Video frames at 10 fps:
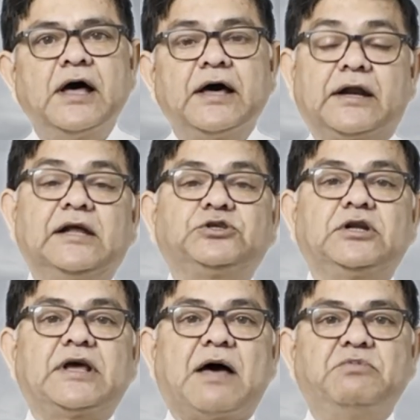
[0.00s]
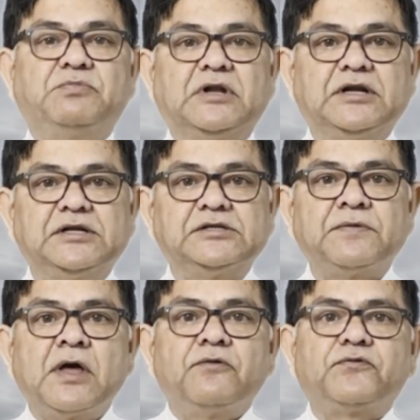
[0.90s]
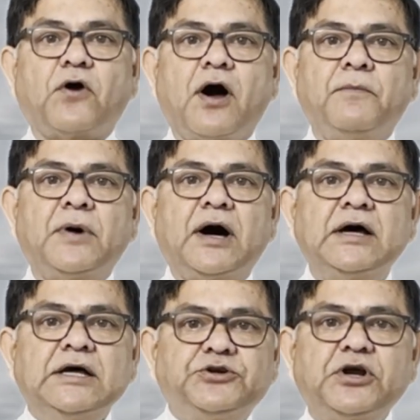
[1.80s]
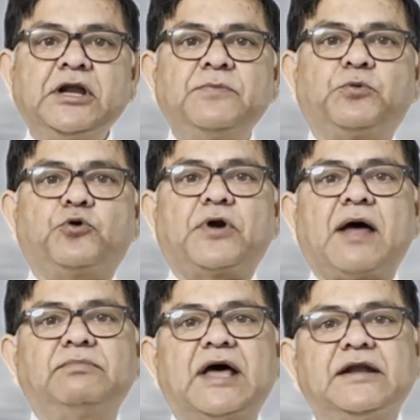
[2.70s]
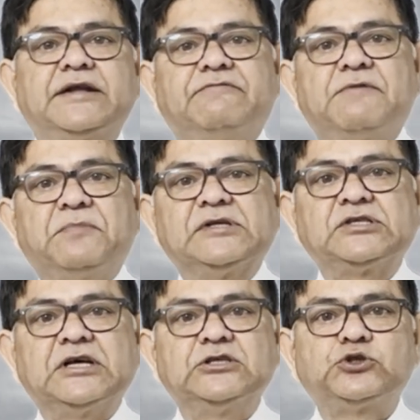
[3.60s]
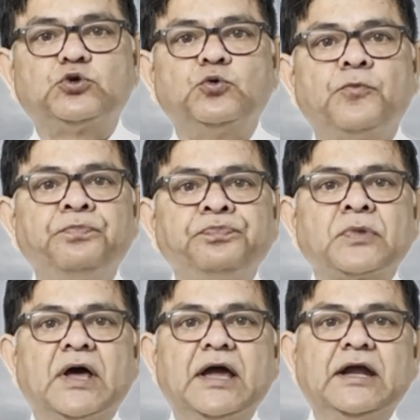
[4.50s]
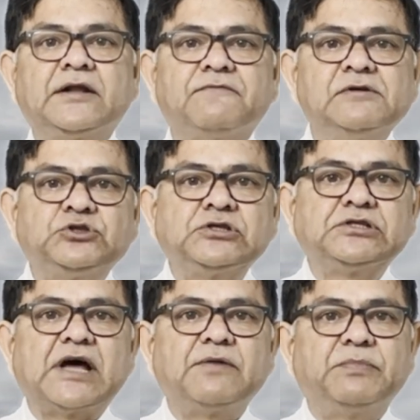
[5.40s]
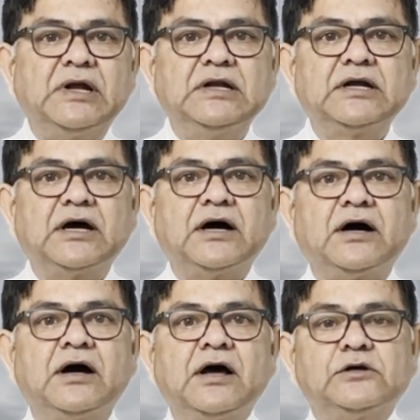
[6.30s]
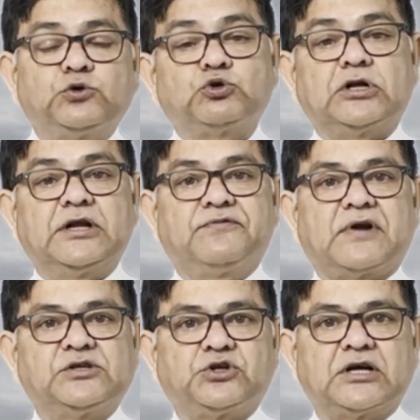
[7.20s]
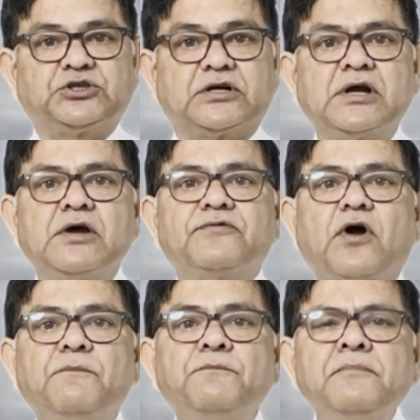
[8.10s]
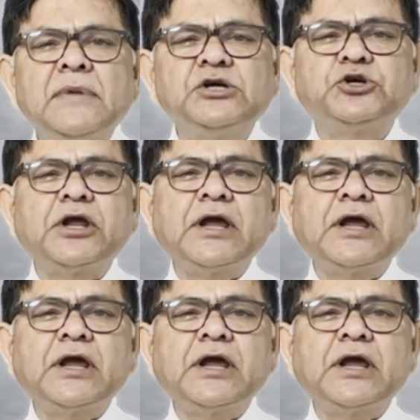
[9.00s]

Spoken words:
relational capability. From training program that develop skills to interventions that build social infrastructure, from measuring